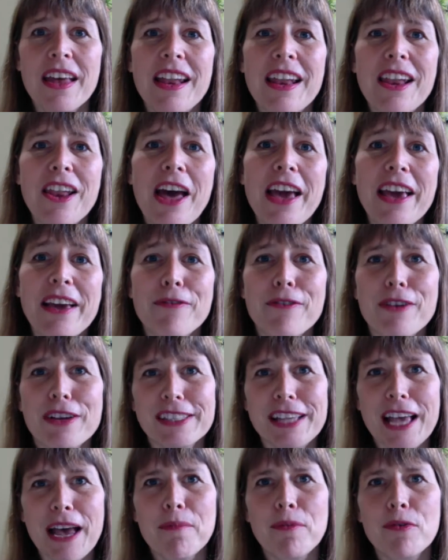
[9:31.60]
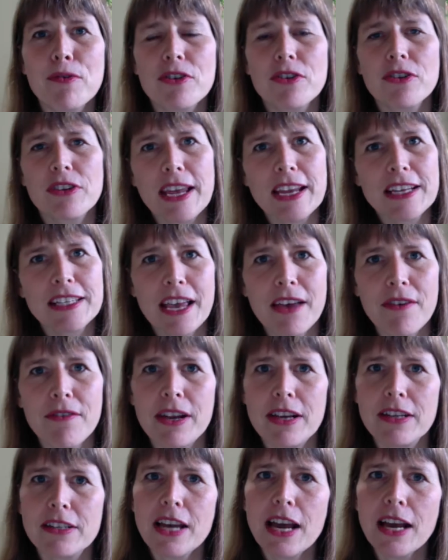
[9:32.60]
like for example you need to have an
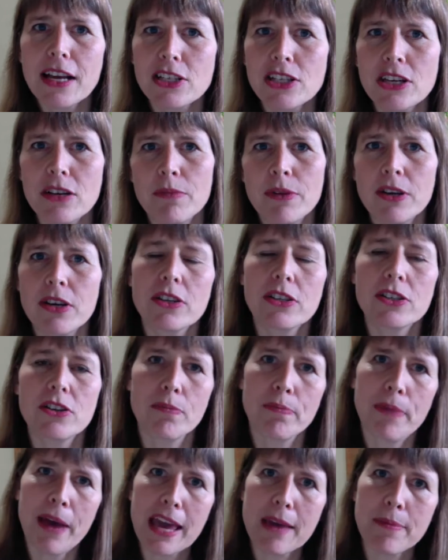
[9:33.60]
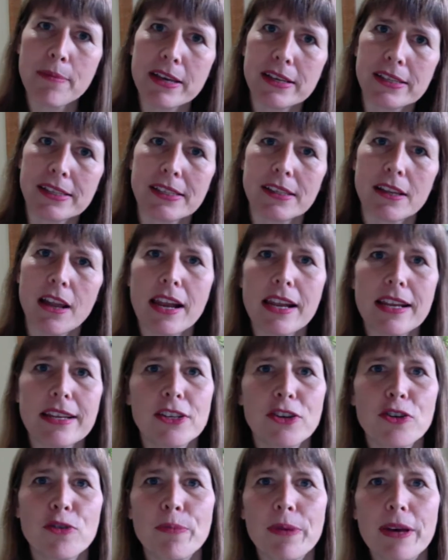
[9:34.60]
induction because your baby is slightly
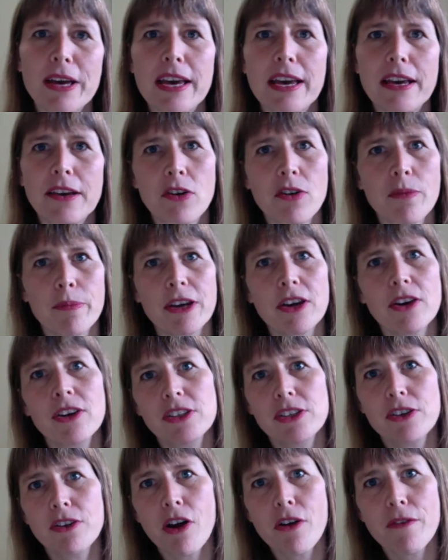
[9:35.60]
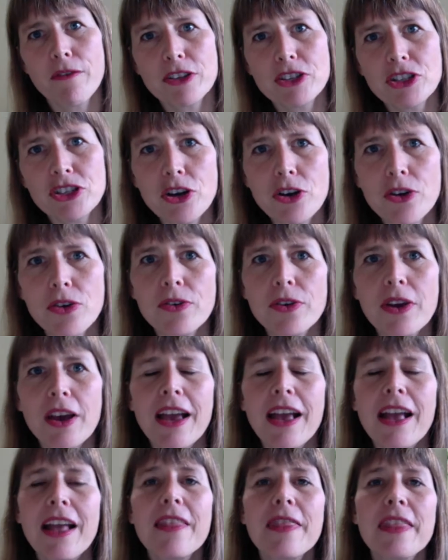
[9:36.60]
too big or because you're overdue,
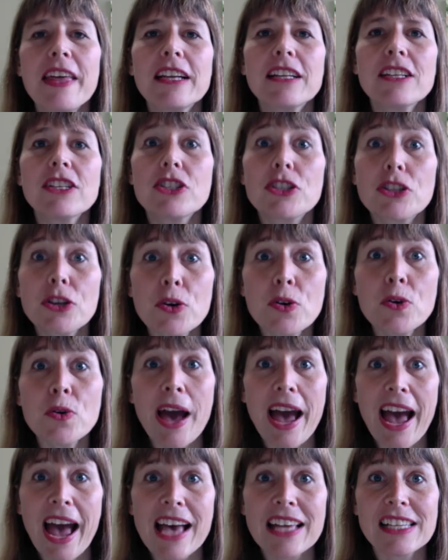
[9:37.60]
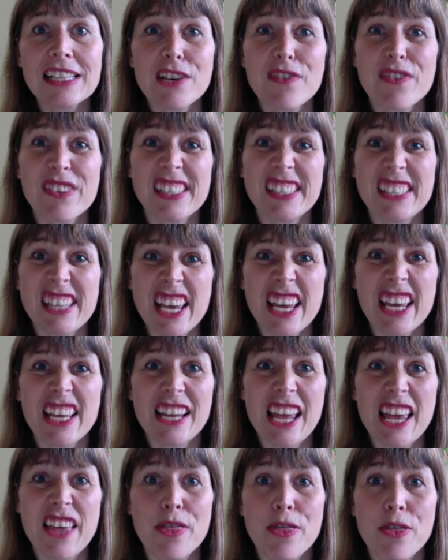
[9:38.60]
then do ask for second
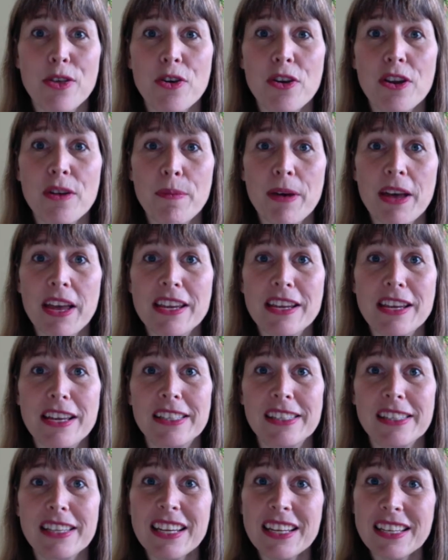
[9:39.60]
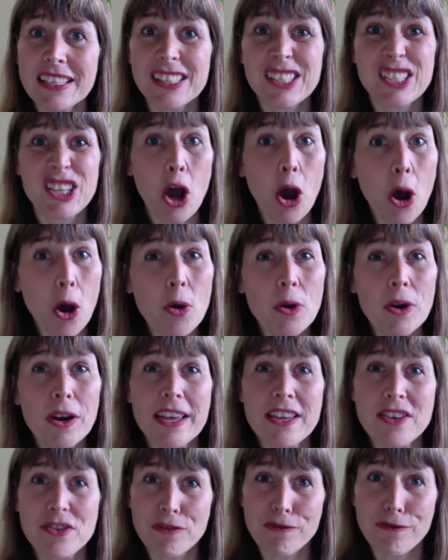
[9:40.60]
and third opinions. It is
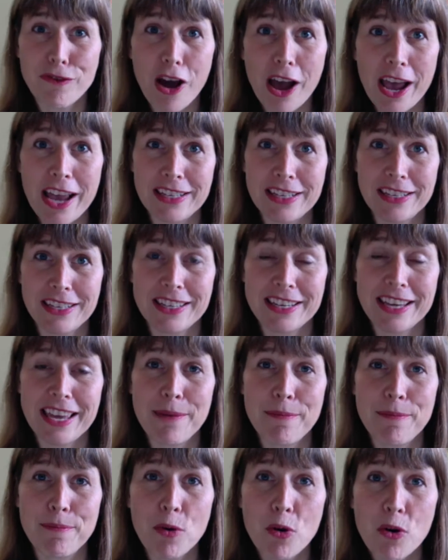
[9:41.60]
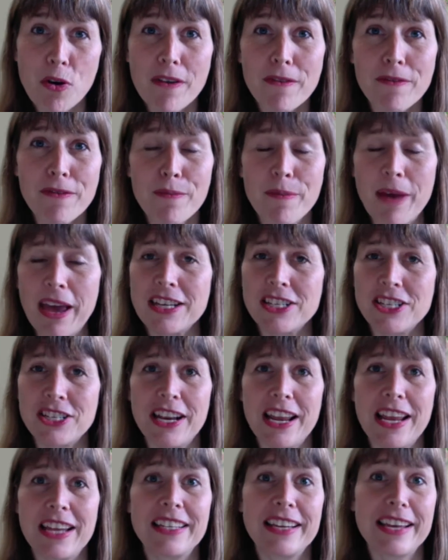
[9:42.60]
totally your right to get more information
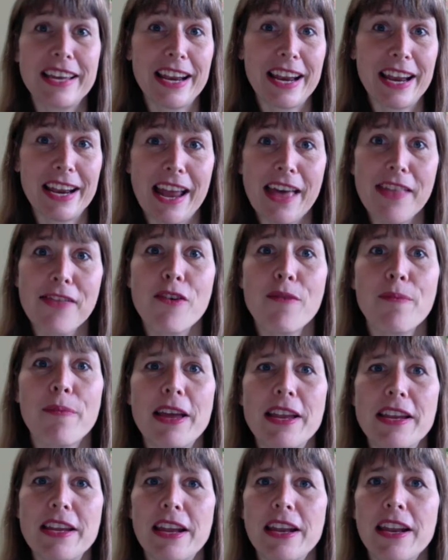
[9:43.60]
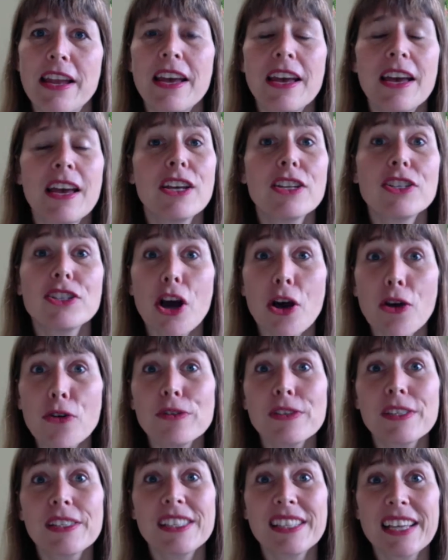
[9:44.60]
and to get another opinion. Don't
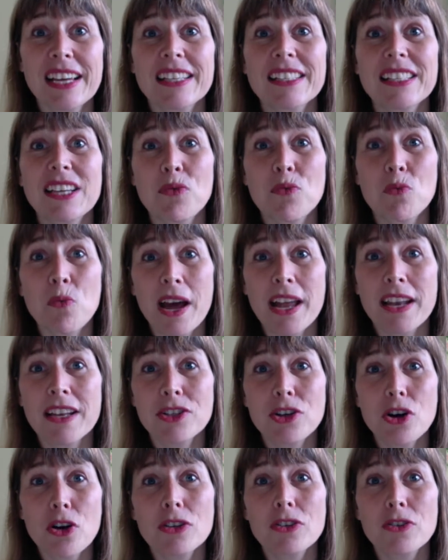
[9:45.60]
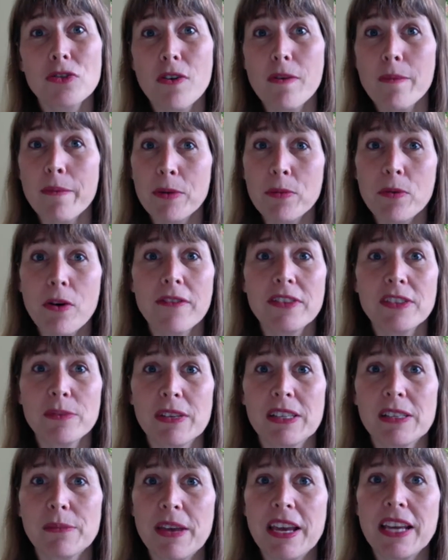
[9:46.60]
stick to one doctor or midwife's
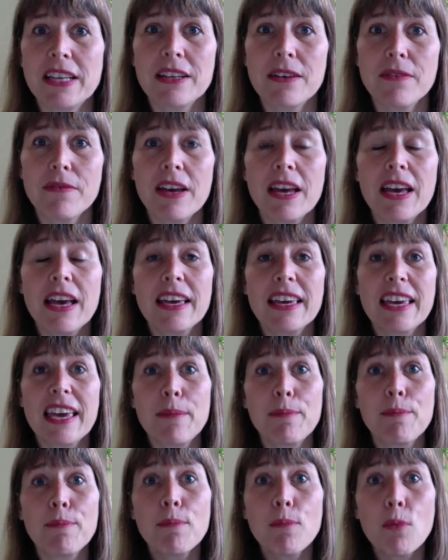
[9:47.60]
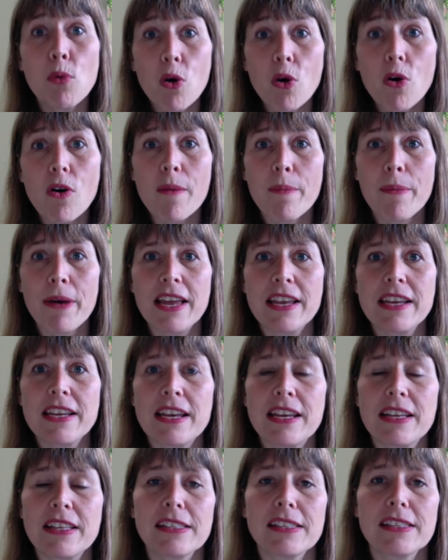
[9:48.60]
perspective. Get more
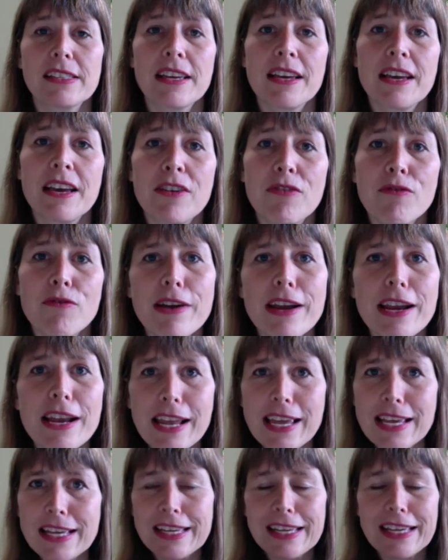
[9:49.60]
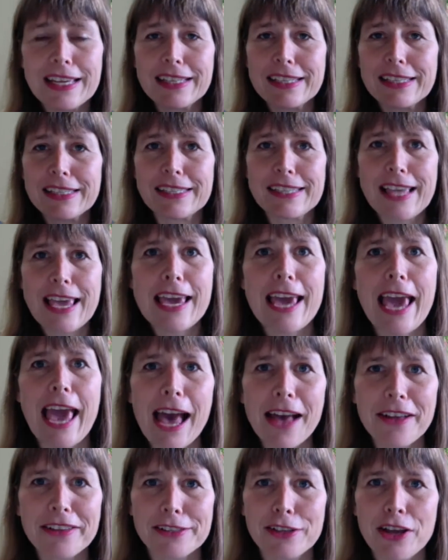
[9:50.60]
opinions. Really seek
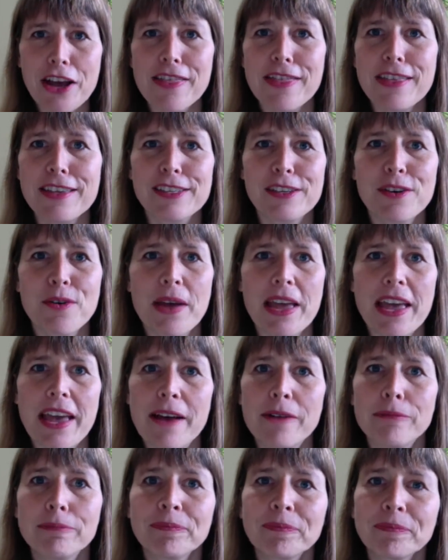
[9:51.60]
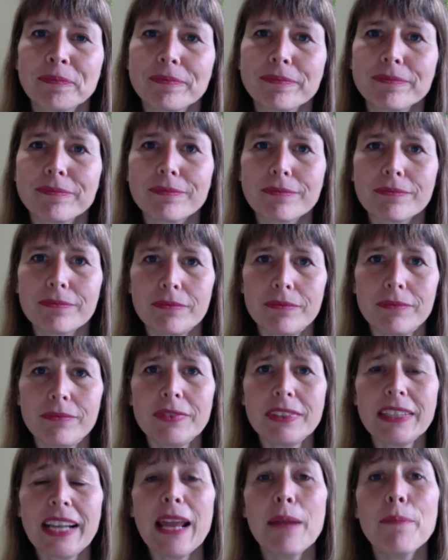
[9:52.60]
outside the square.
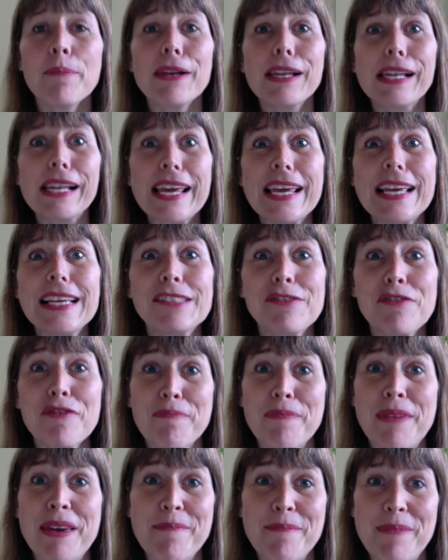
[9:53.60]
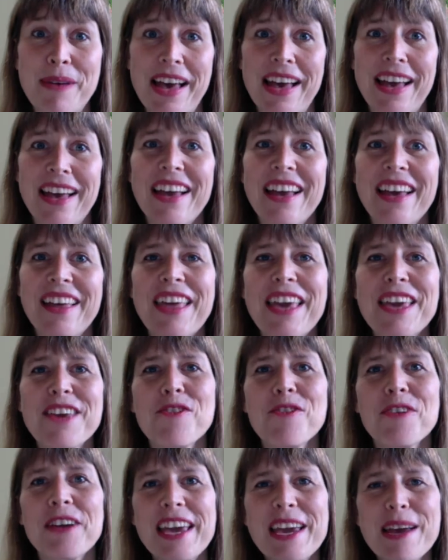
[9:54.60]
And please remember that
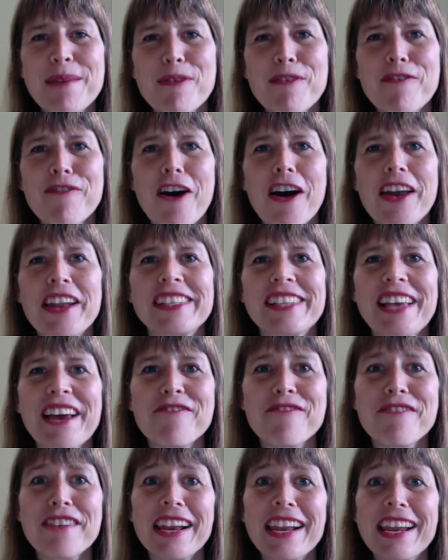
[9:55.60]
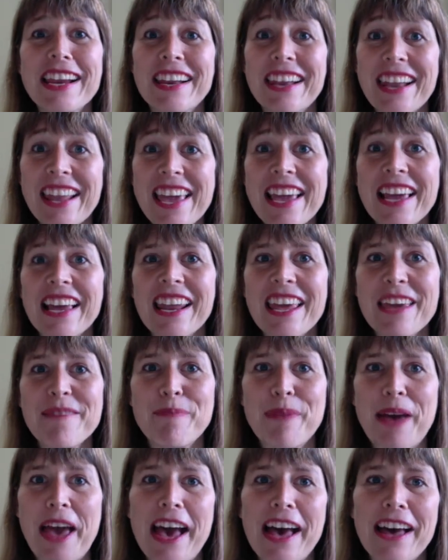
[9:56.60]
your care providers are really legally
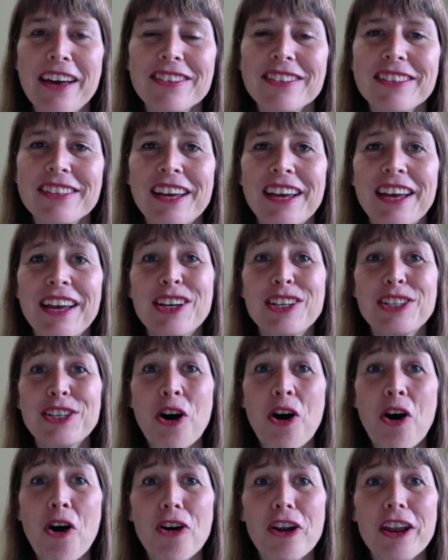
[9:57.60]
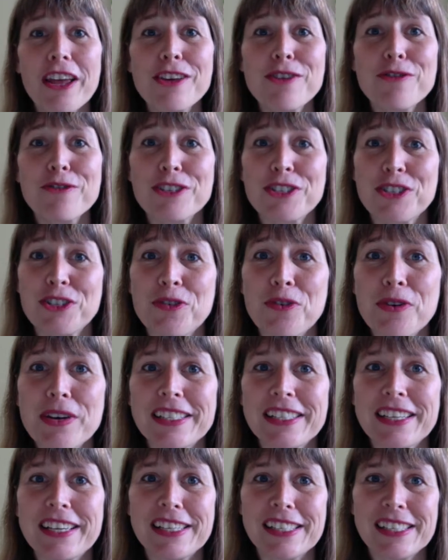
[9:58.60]
bound to honour your
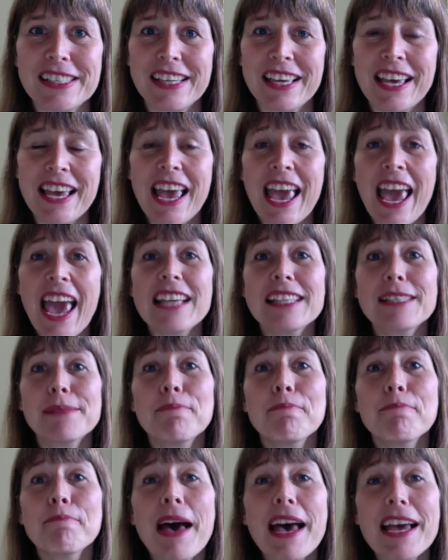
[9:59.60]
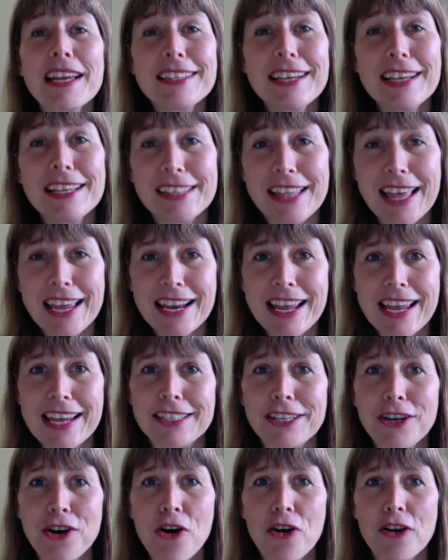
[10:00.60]
choices. as much as they need
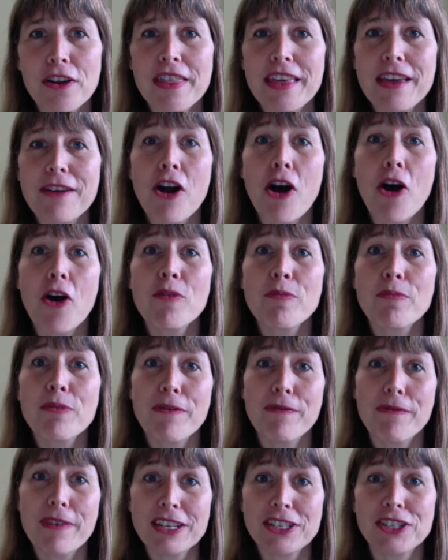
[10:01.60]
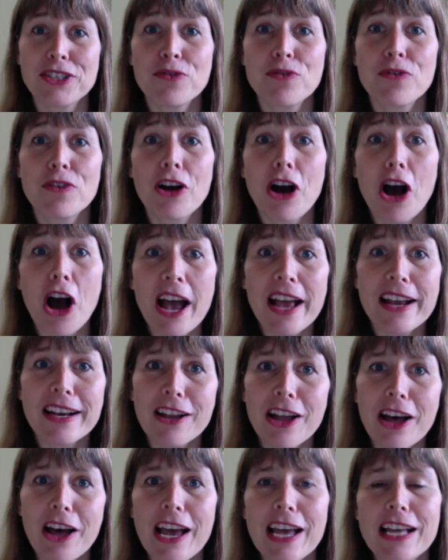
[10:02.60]
to honour their own professional
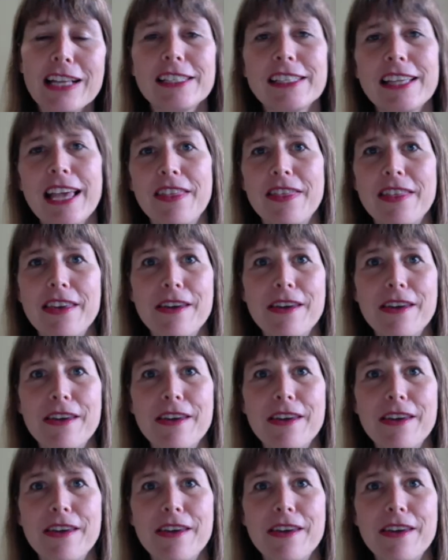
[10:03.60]
guidelines and